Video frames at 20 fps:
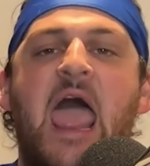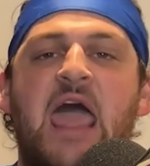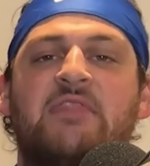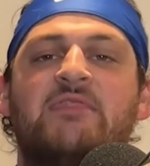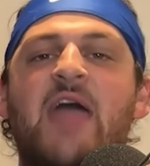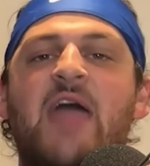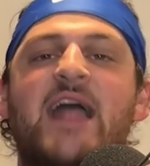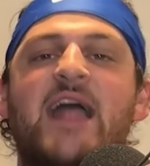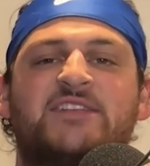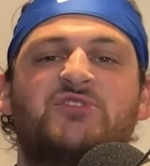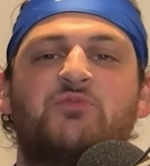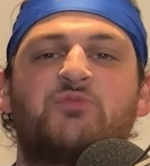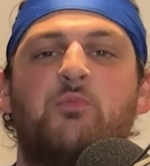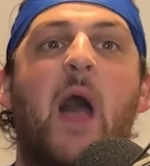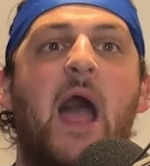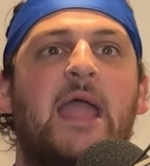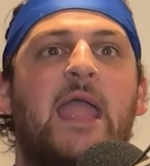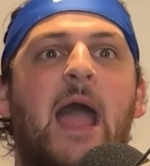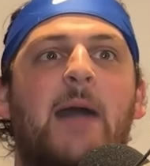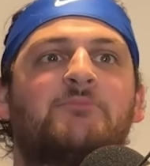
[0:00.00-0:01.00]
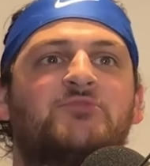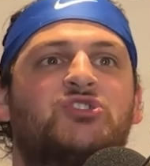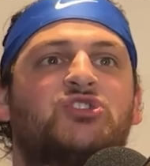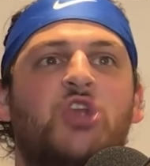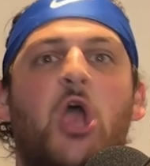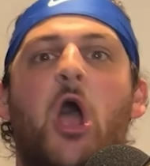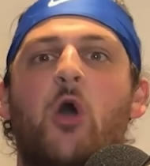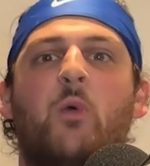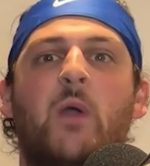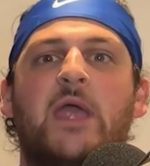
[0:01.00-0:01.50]
And that's why I'm
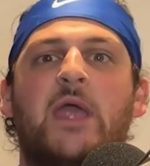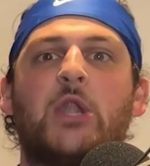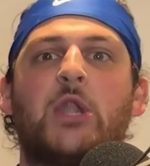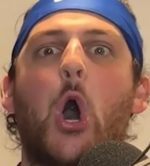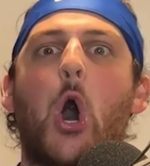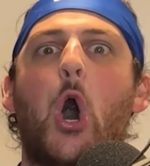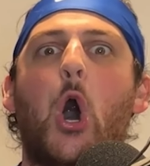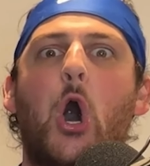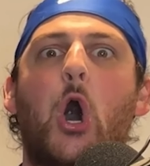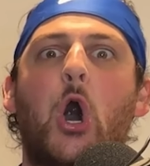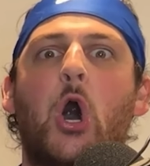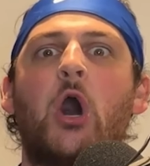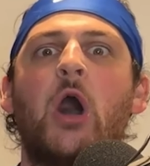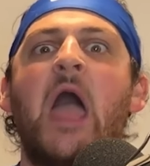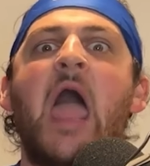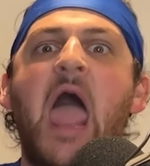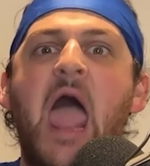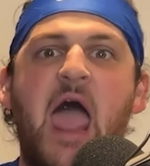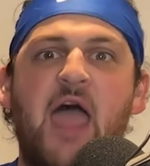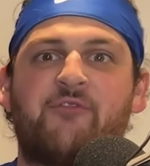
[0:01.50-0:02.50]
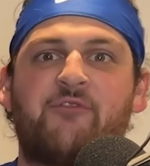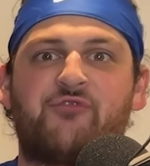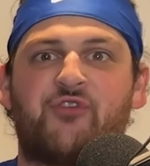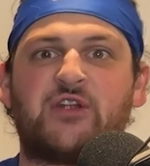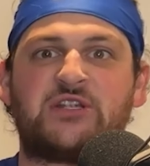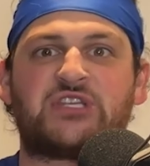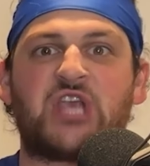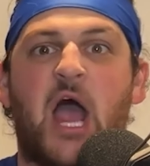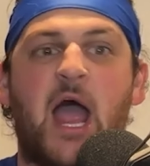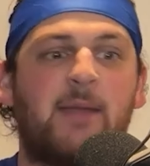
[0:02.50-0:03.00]
so in awe
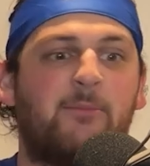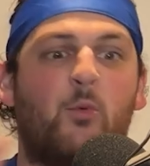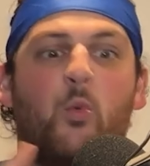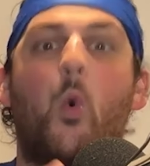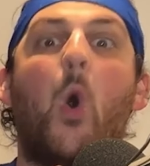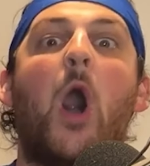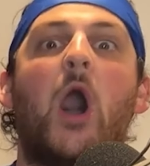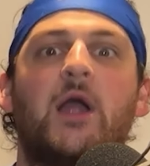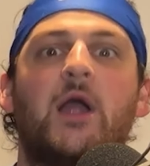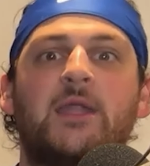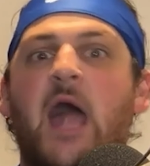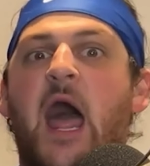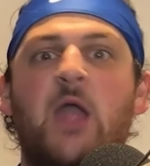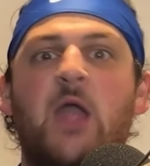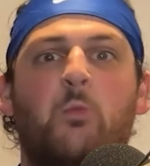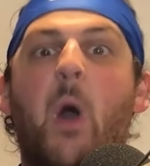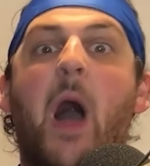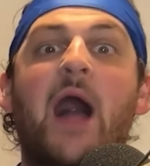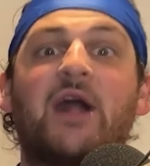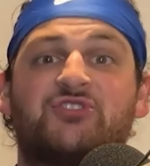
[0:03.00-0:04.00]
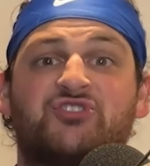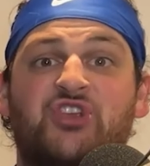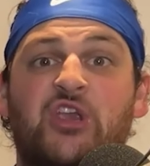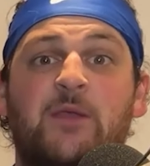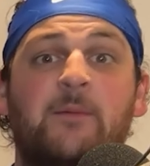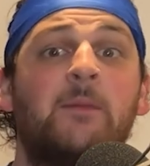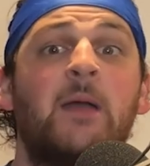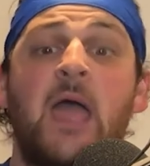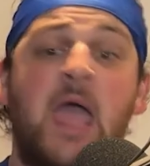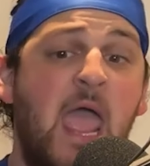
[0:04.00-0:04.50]
every time one, I watch
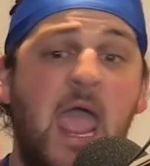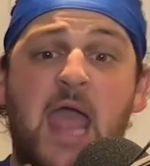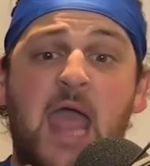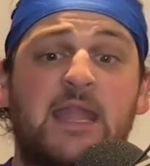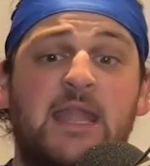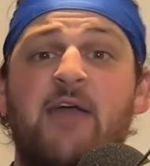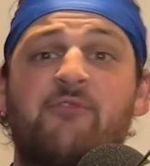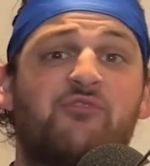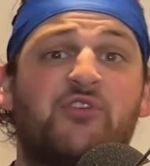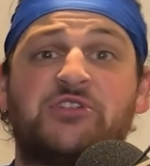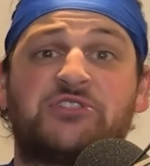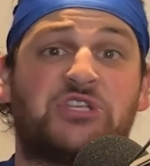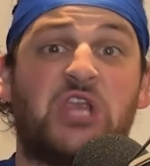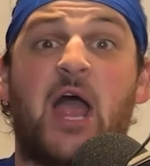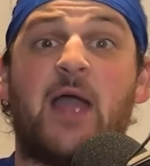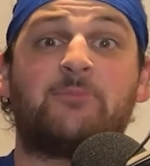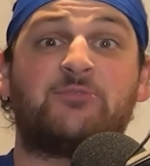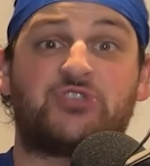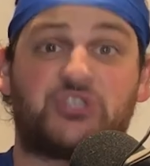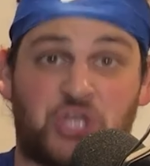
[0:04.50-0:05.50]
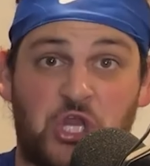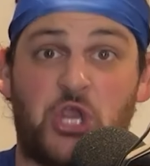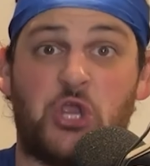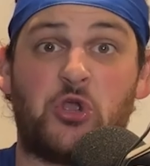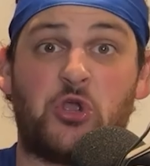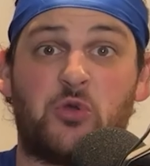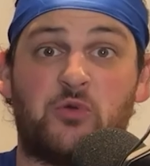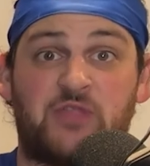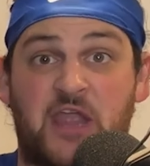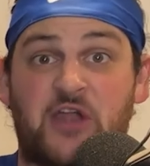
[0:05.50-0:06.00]
him, and every time
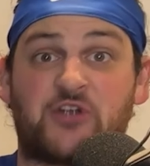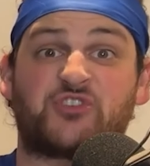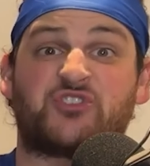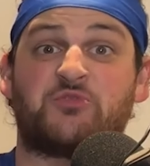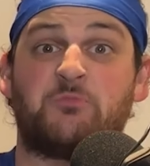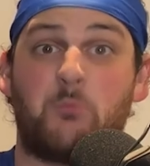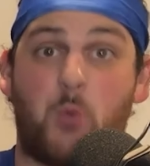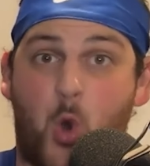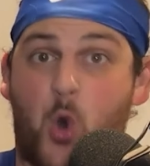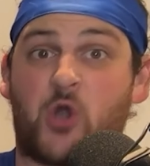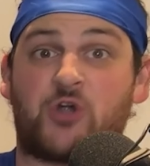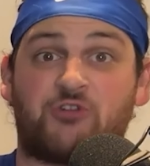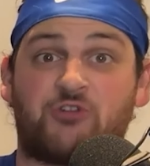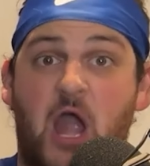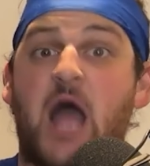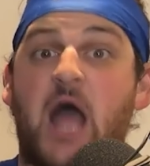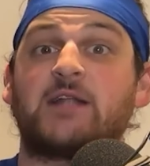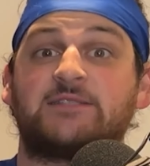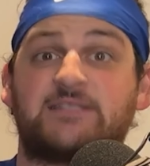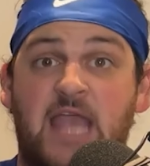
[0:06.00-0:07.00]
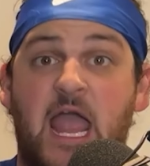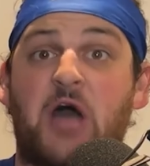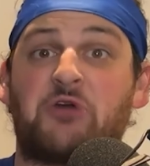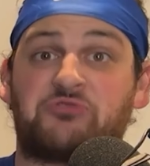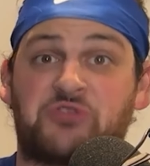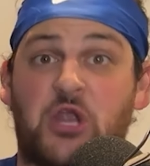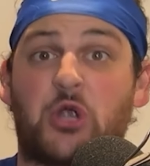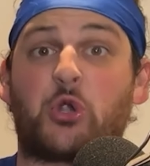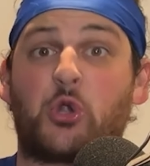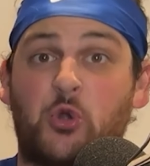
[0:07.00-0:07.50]
two, there's morons
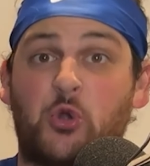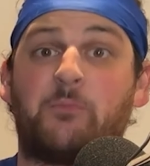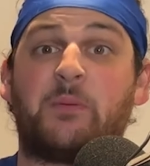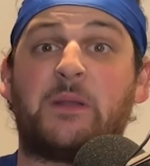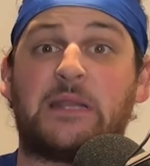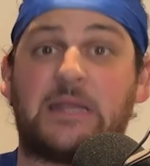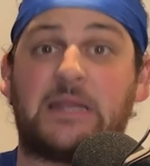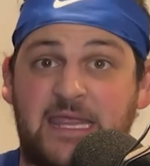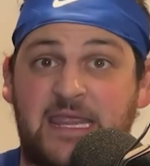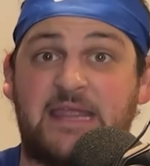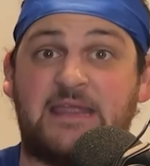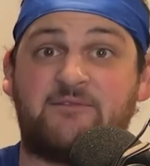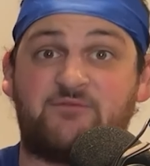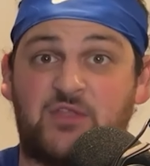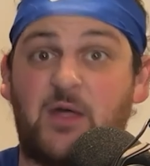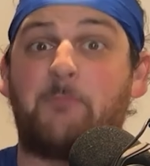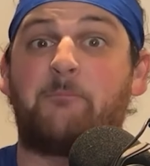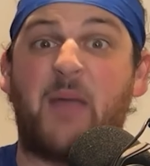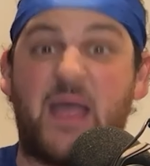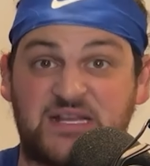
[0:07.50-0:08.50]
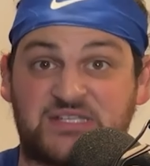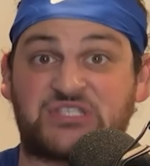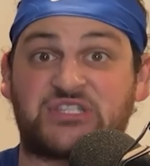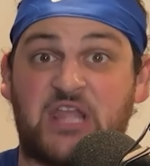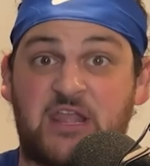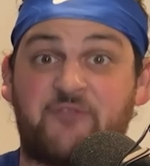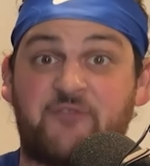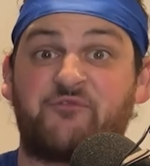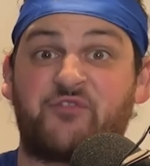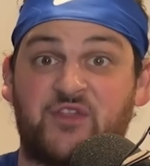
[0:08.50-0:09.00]
out there who believe the
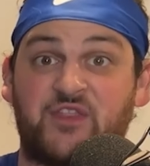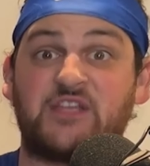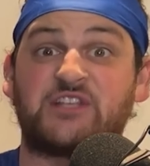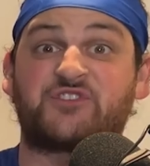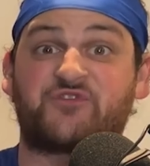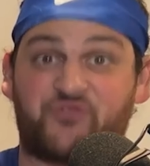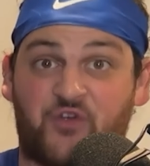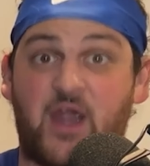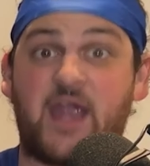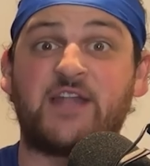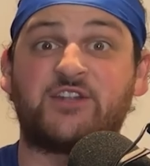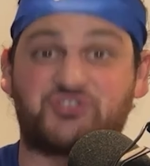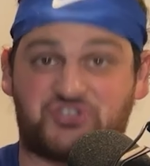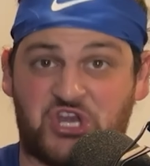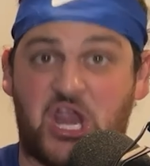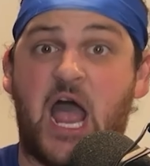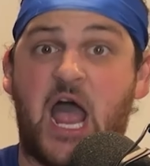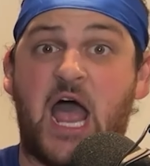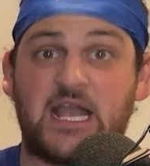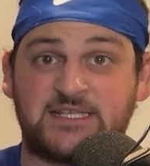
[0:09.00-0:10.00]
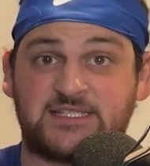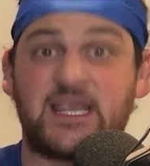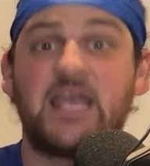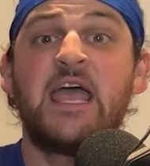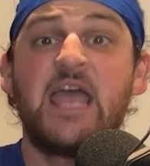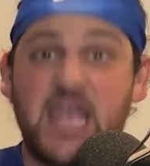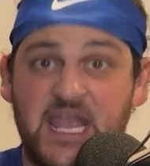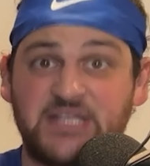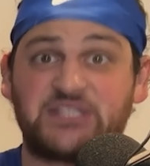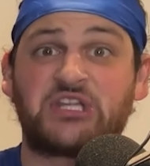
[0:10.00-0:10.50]
best thing for this franchise
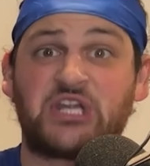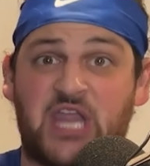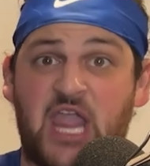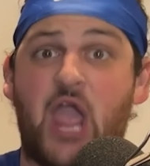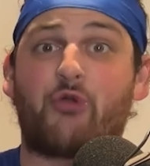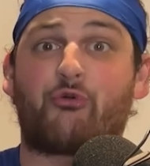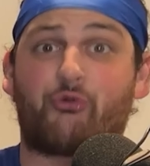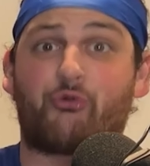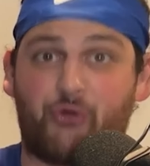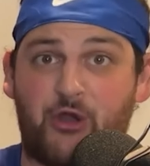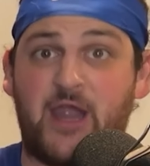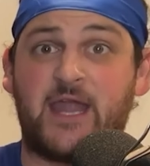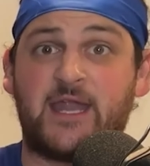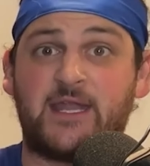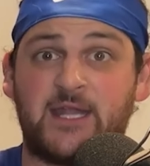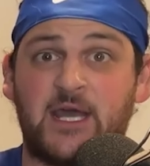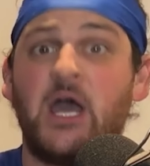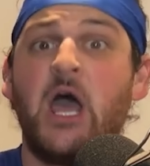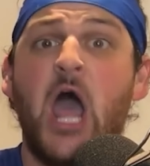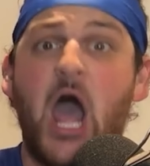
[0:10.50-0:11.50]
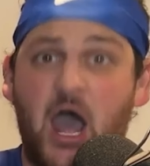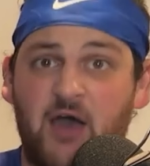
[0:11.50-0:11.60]
is to get rid